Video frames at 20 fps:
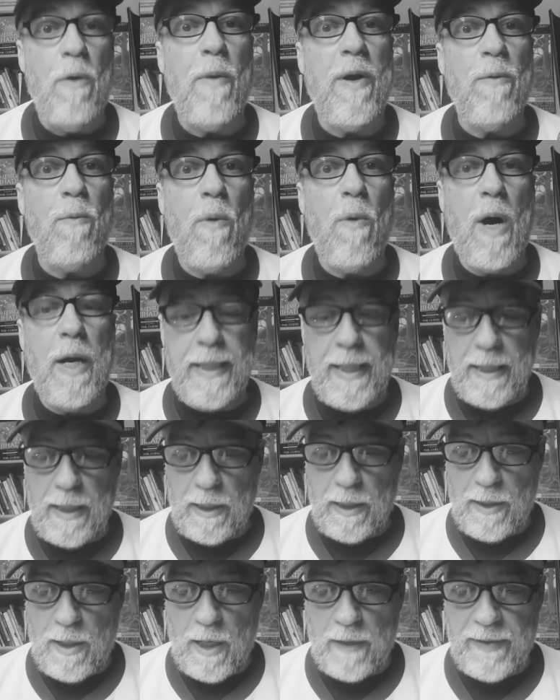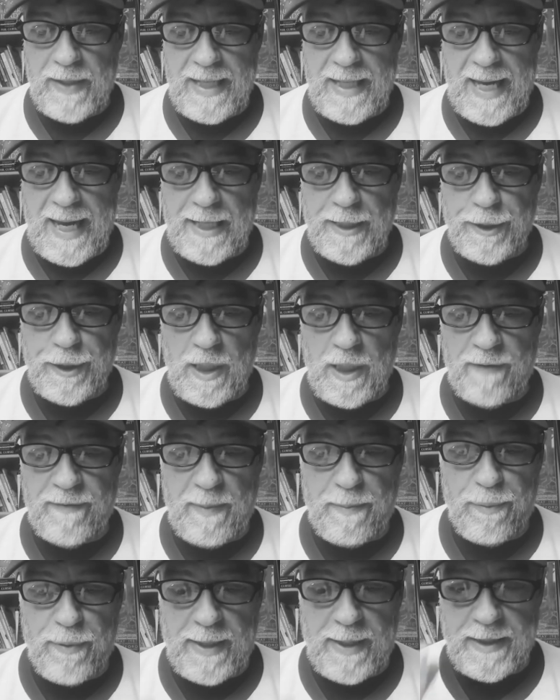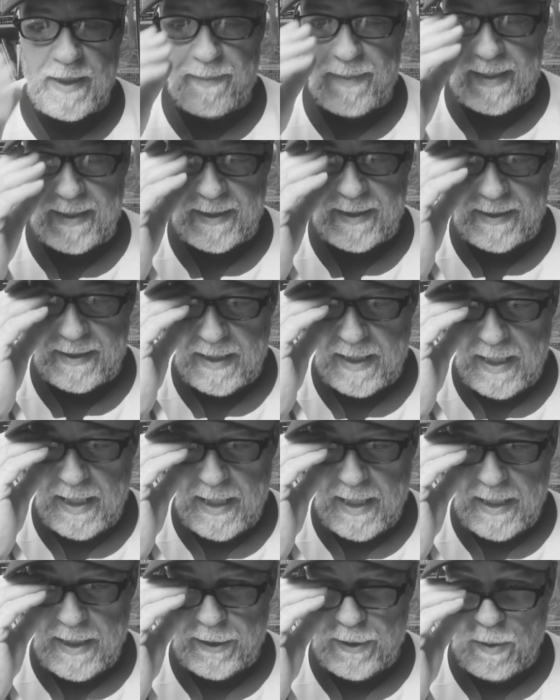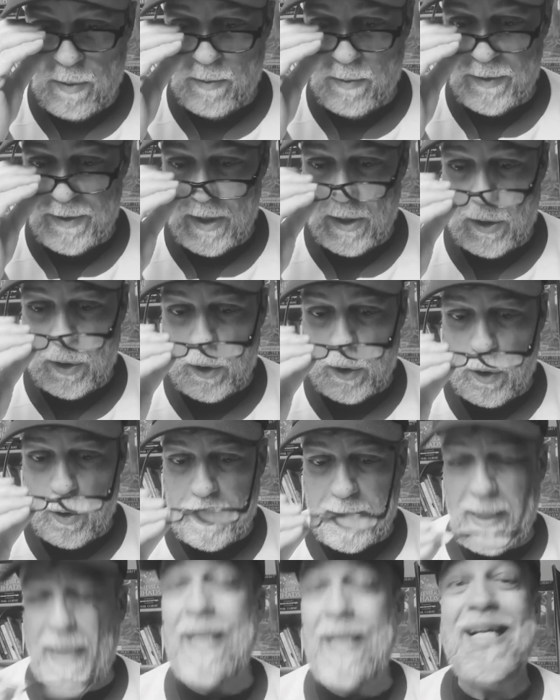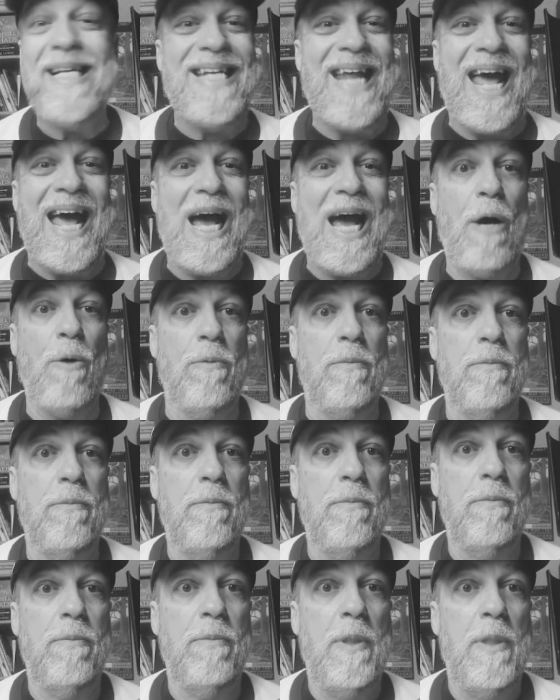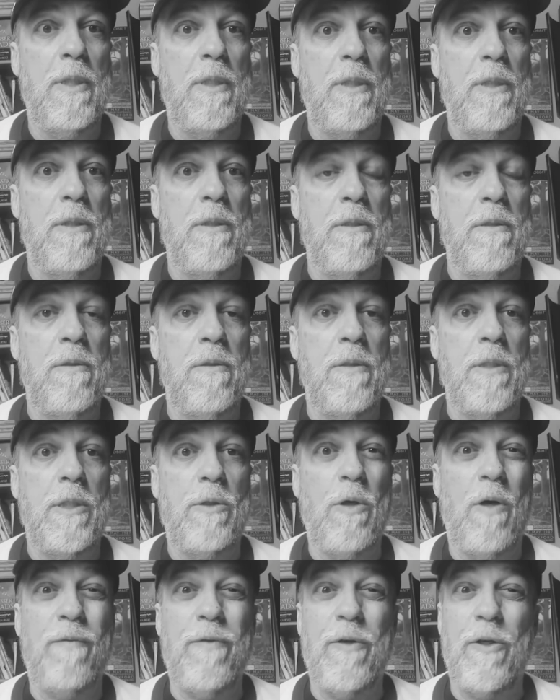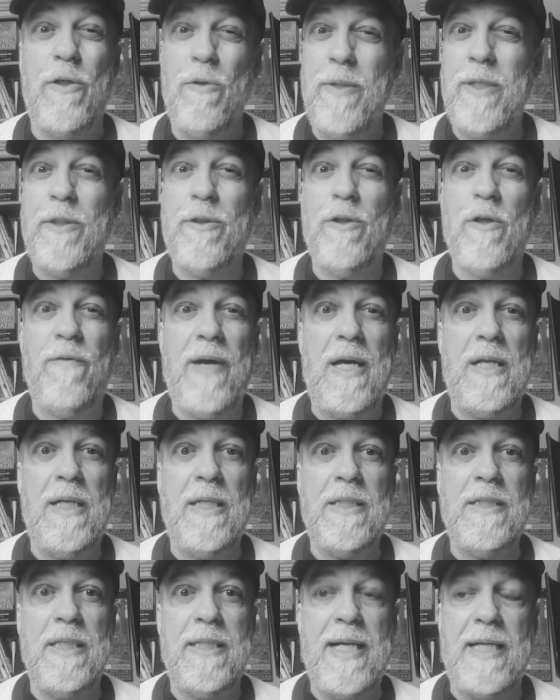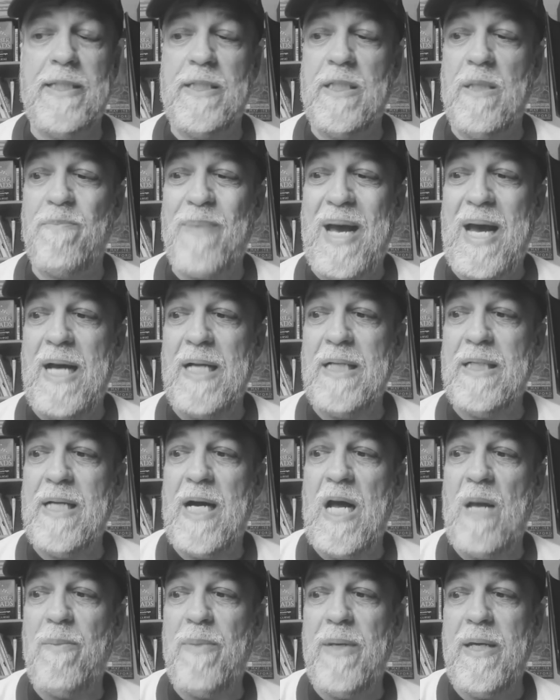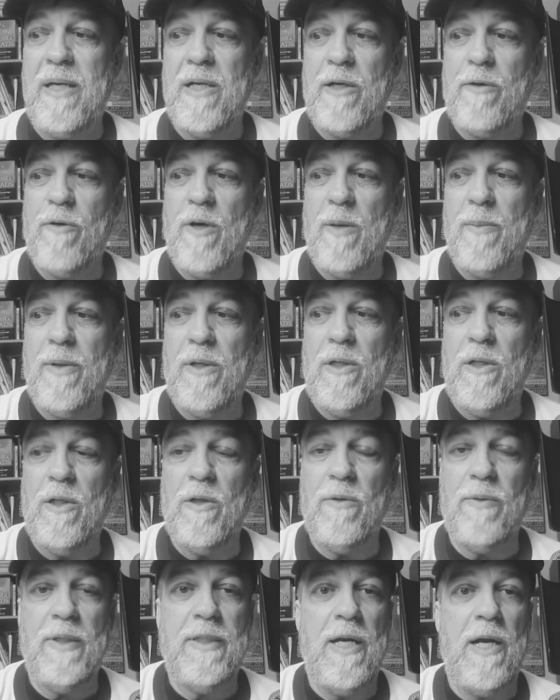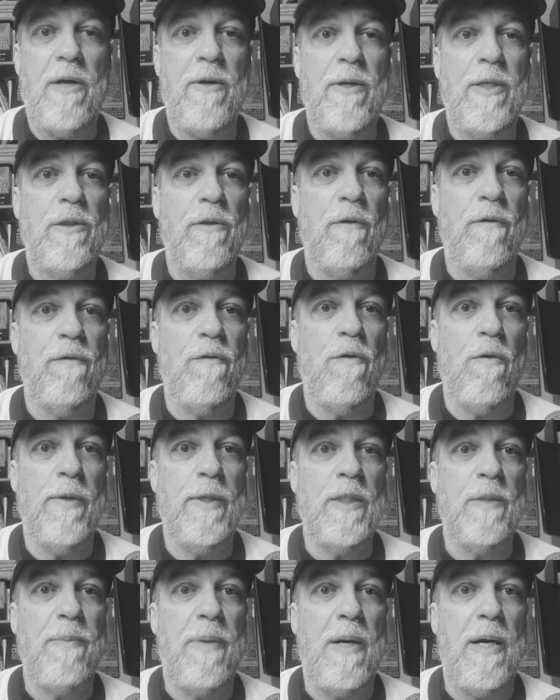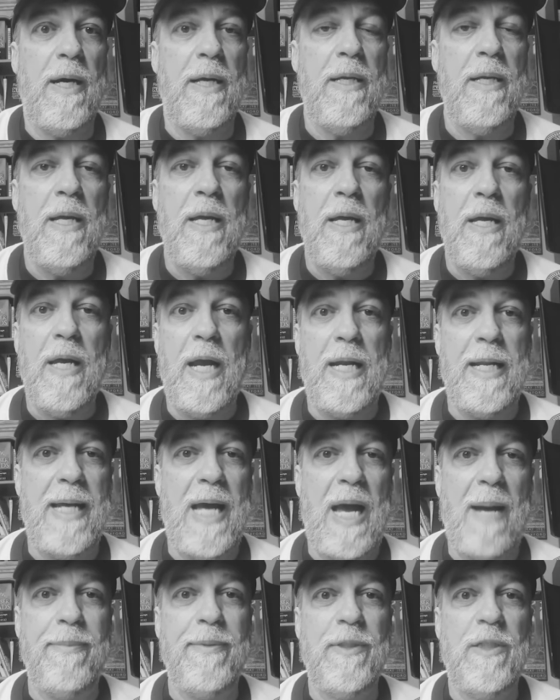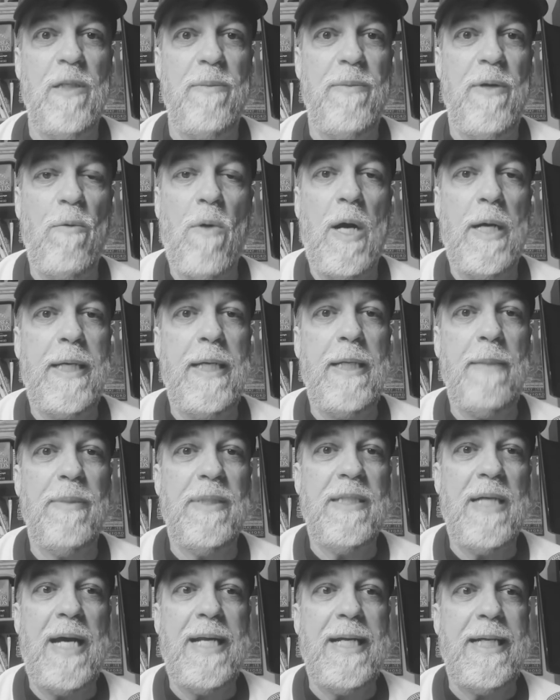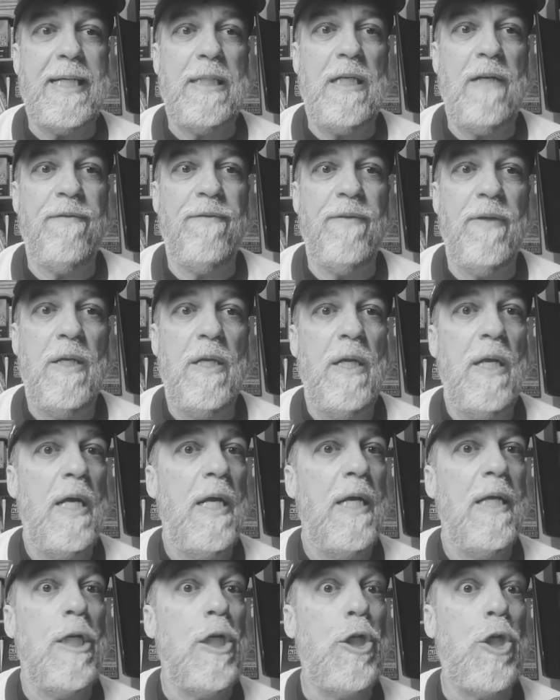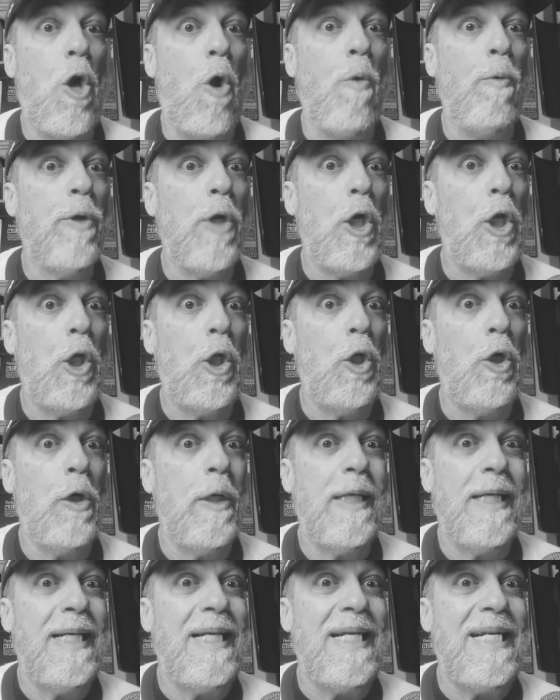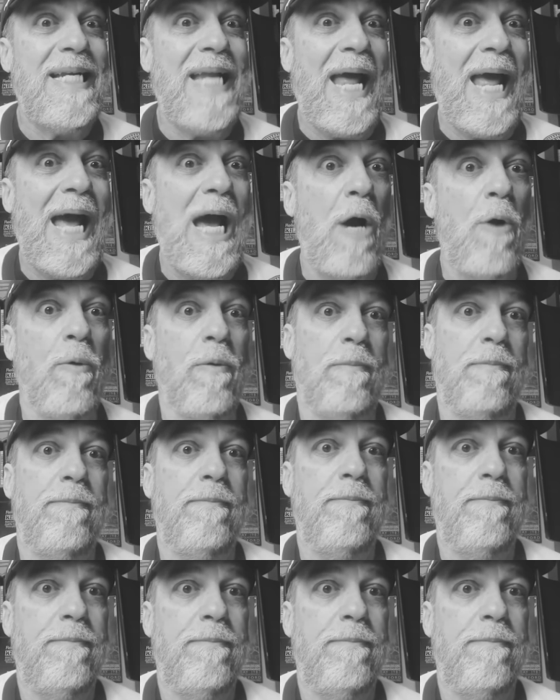When walking along the edge of a precipice, don't look down. So if you're doing surveillance against a bad guy, be it a criminal or a terrorist or a foreign spy, and he happens to be walking beside a cliff, don't look down.